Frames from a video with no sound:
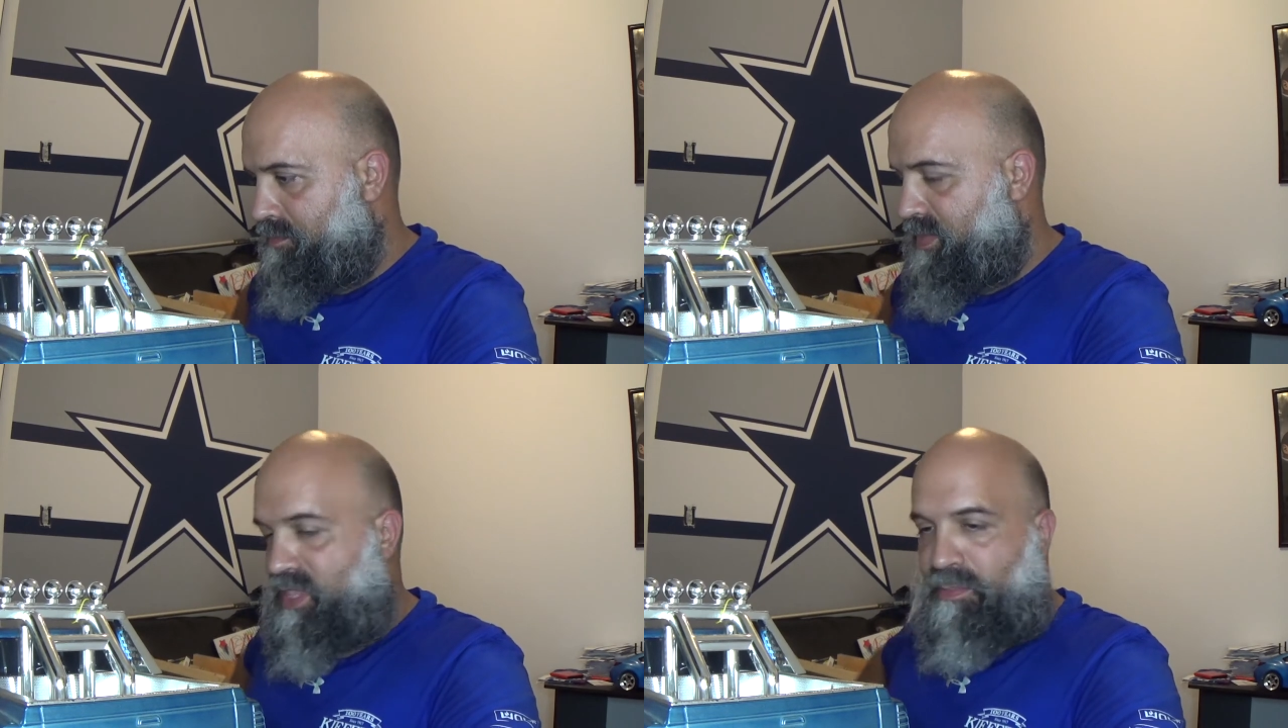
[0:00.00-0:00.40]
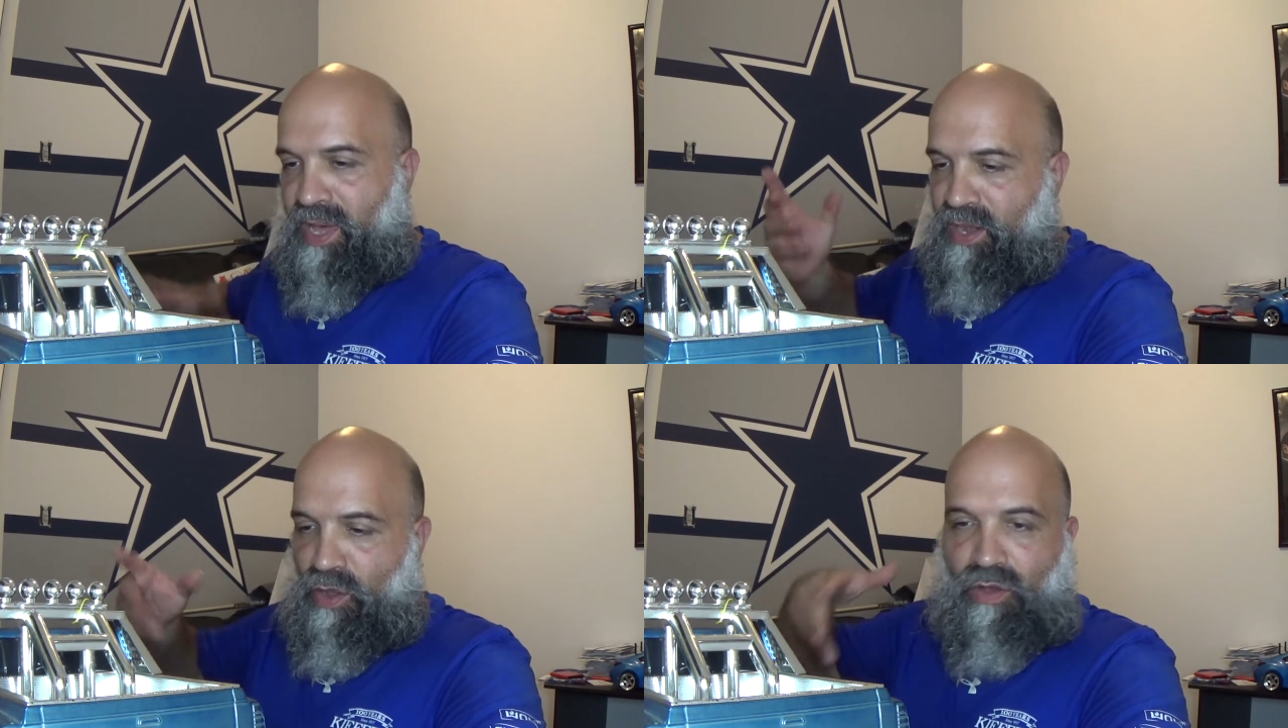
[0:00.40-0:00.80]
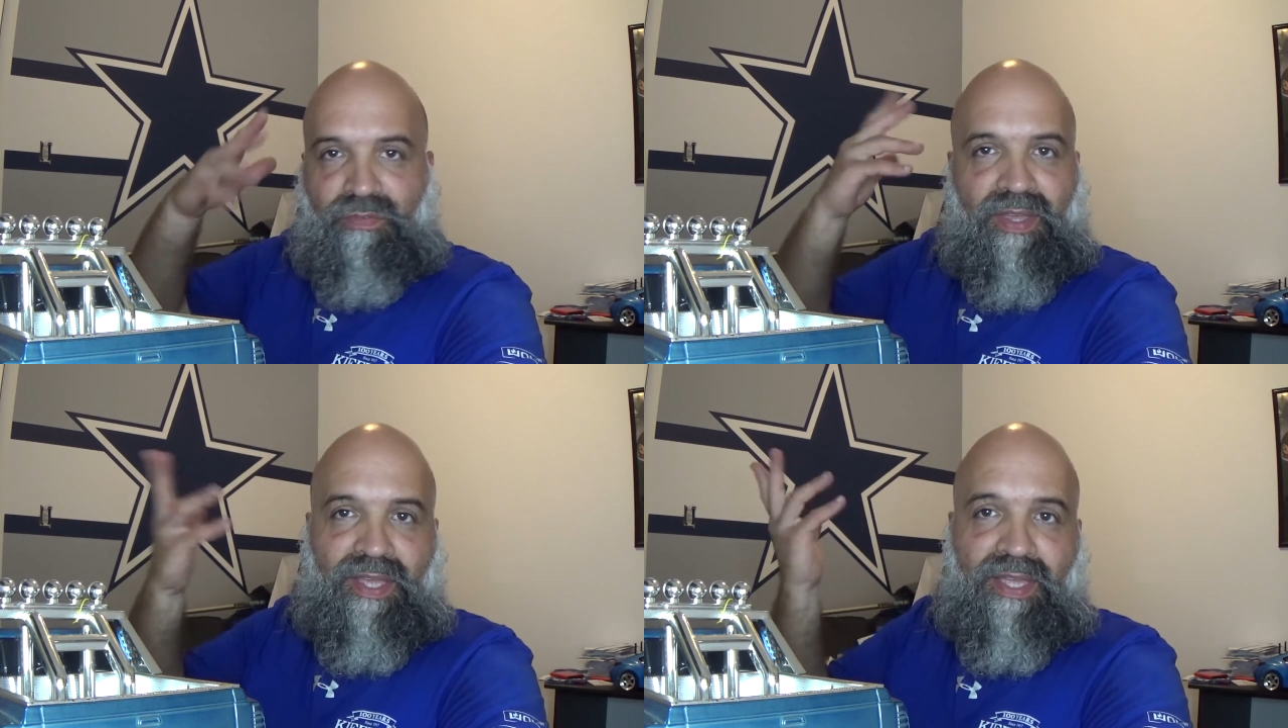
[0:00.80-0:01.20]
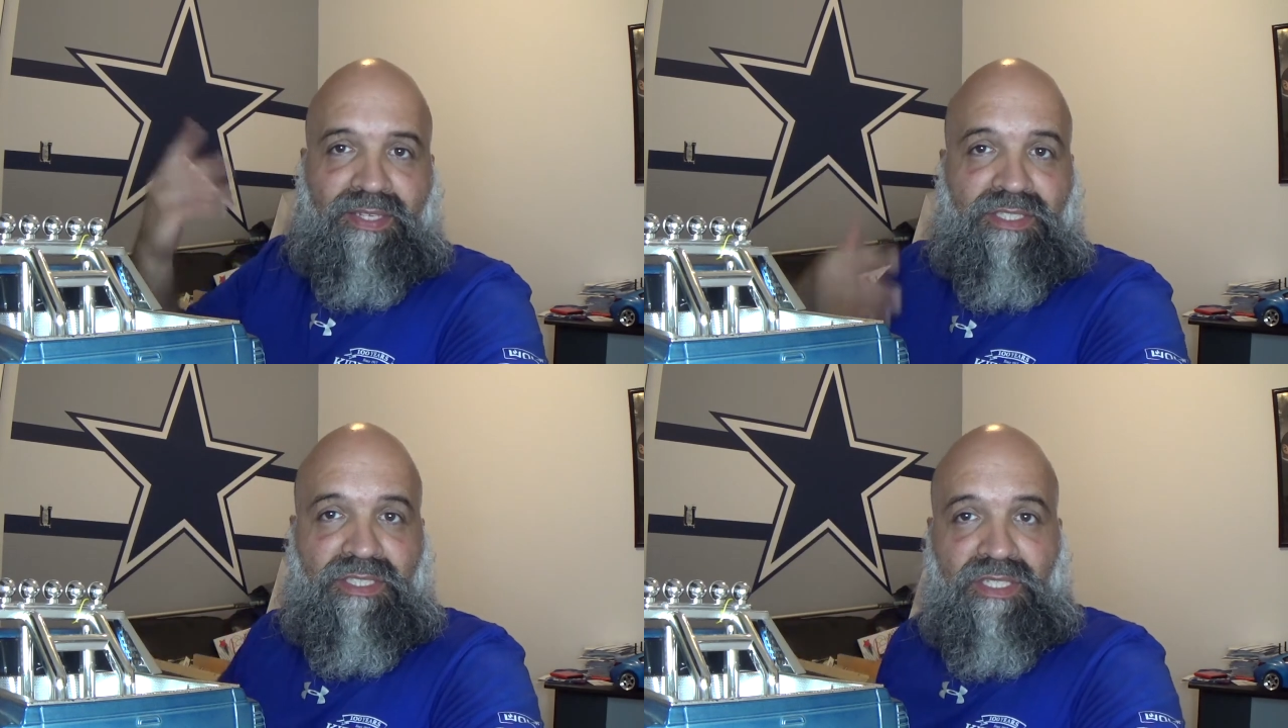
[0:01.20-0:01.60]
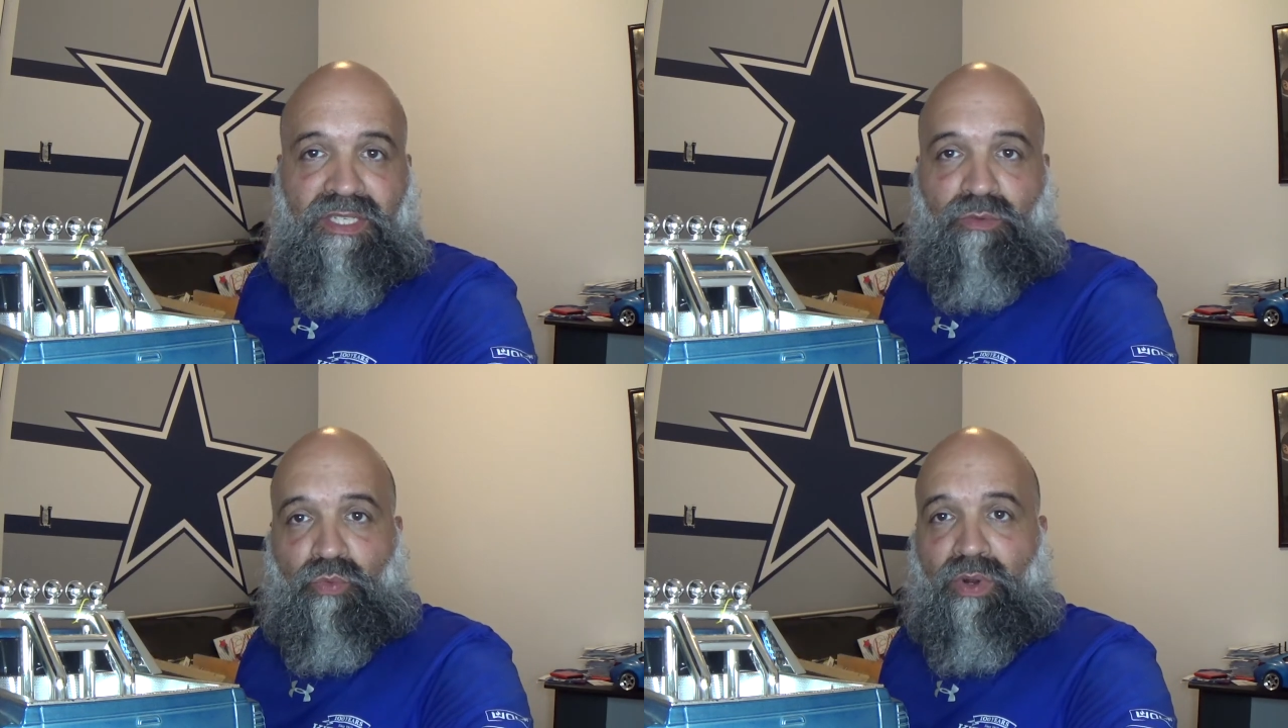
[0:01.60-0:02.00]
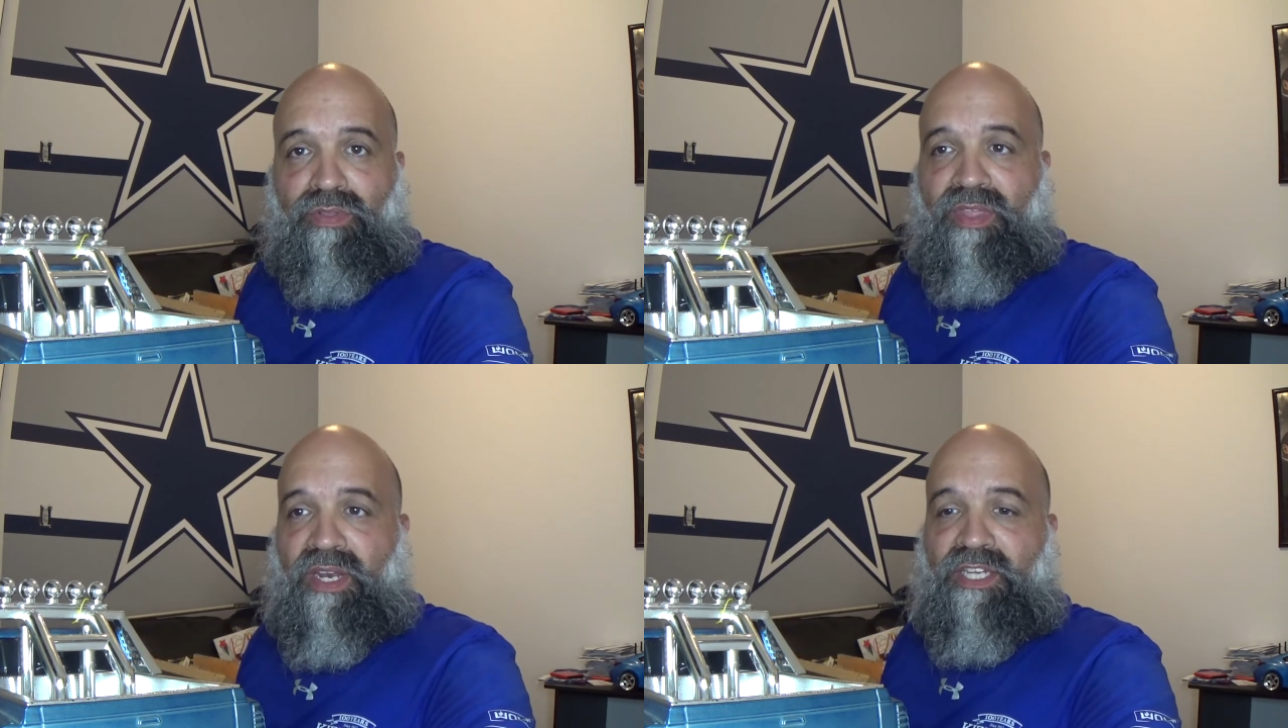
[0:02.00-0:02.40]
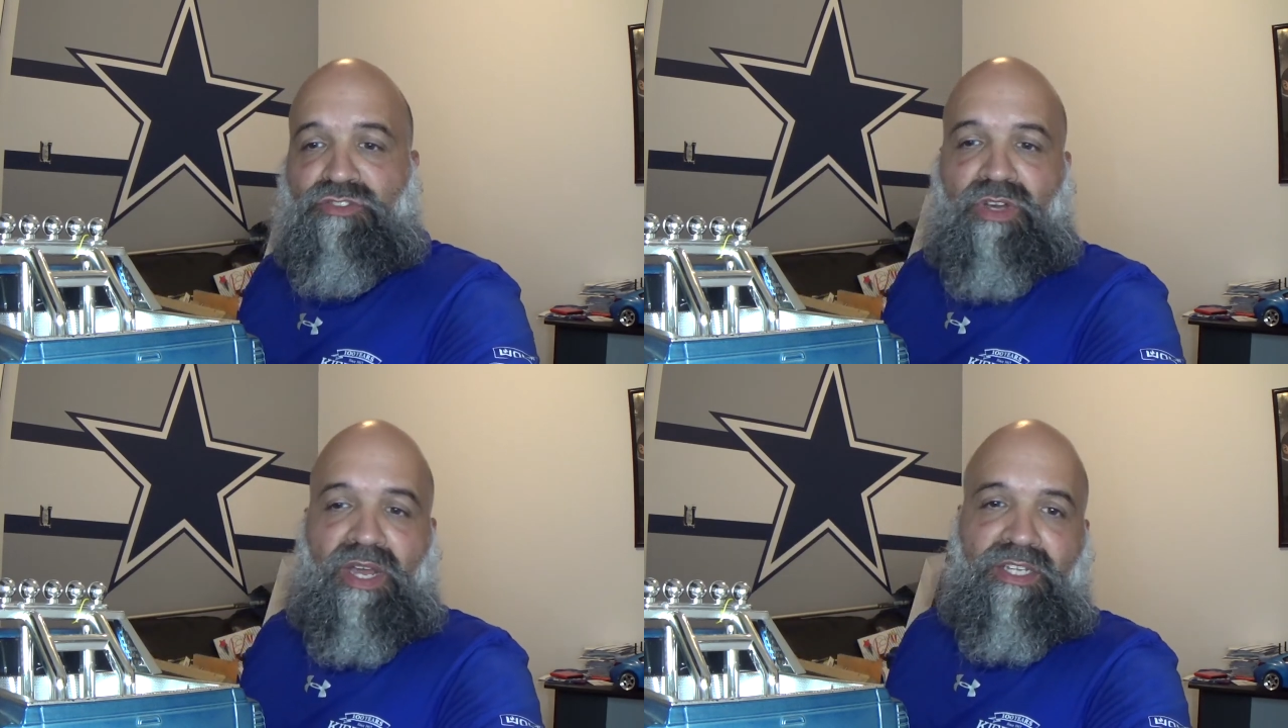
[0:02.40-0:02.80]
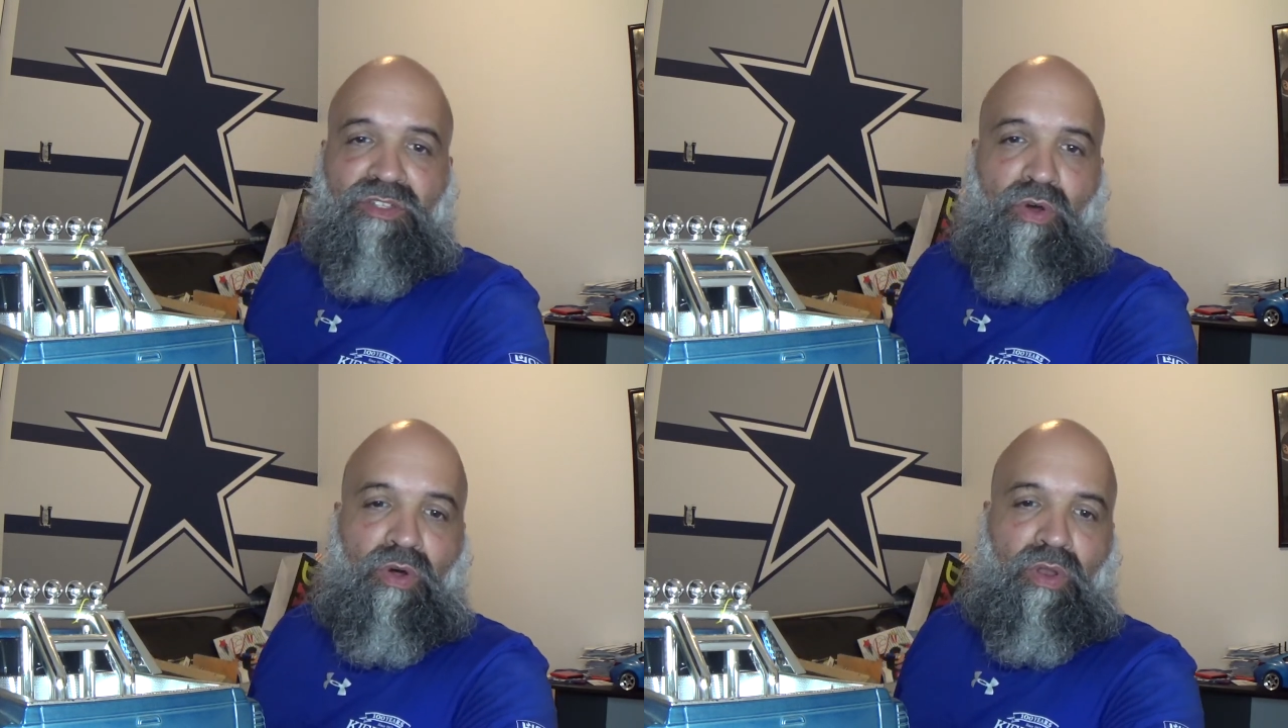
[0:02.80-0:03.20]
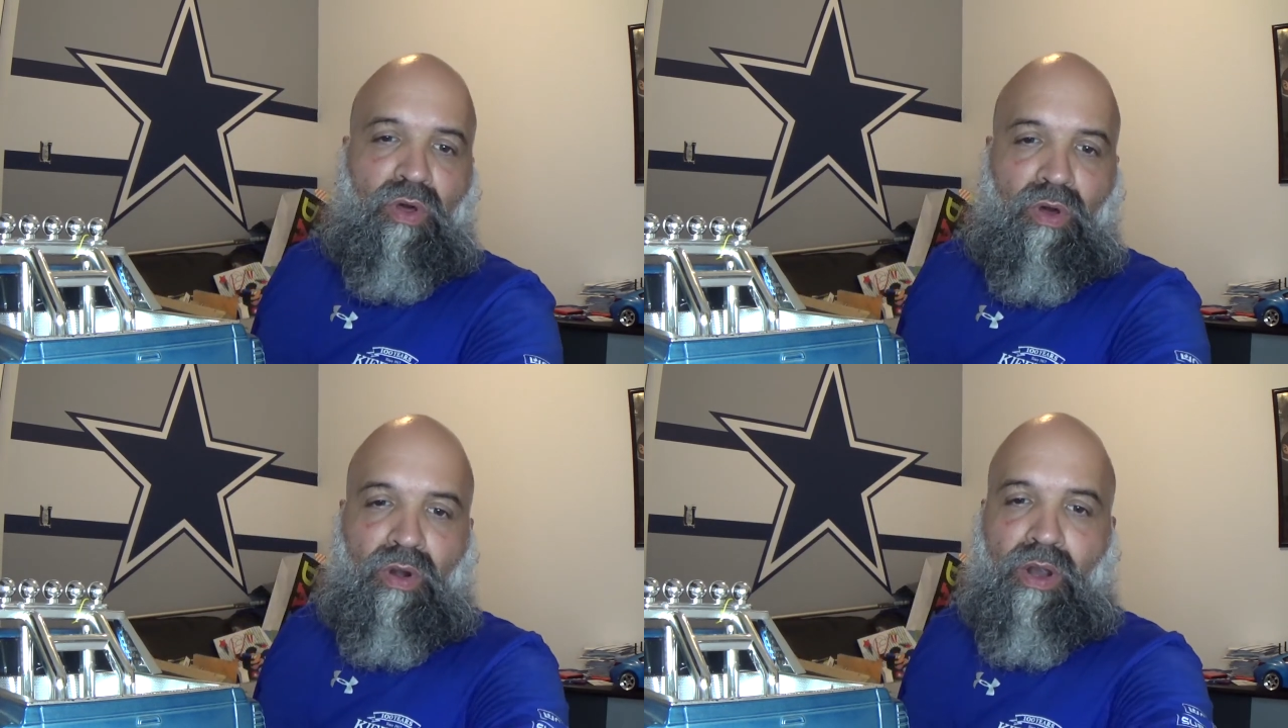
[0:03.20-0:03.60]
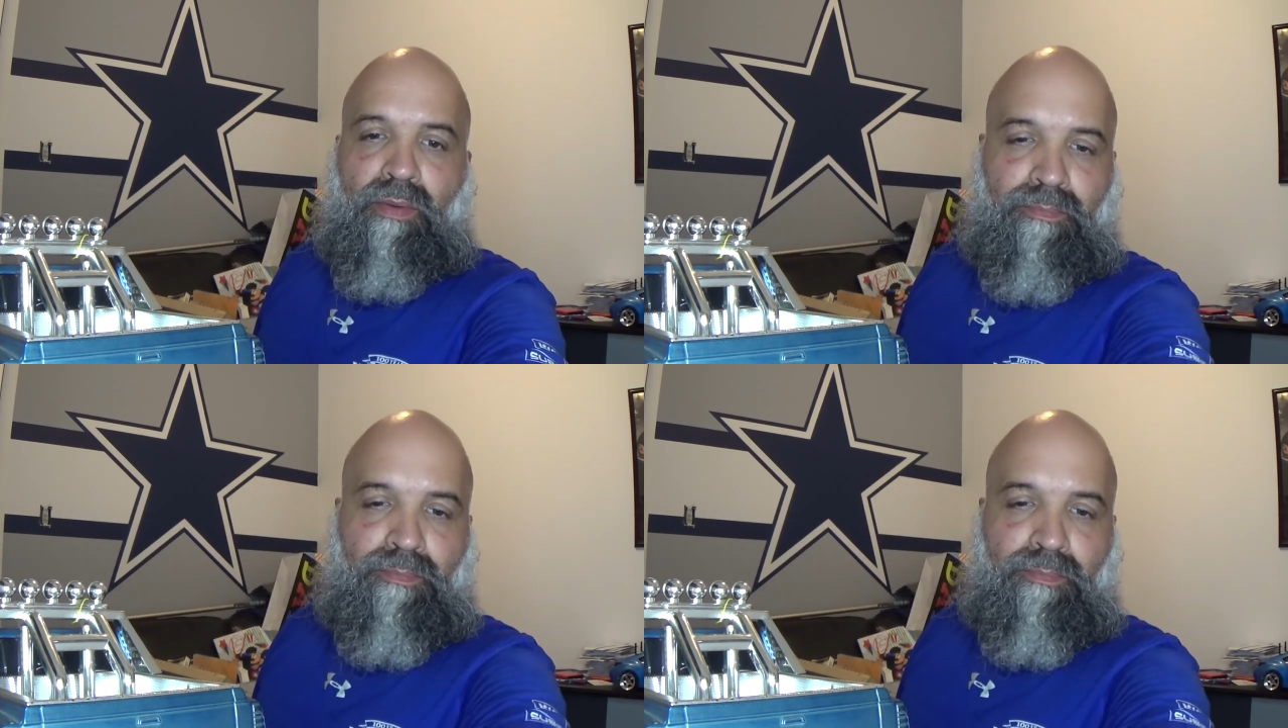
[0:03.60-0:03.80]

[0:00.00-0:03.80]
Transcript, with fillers: take the body off and see where the electronics all are.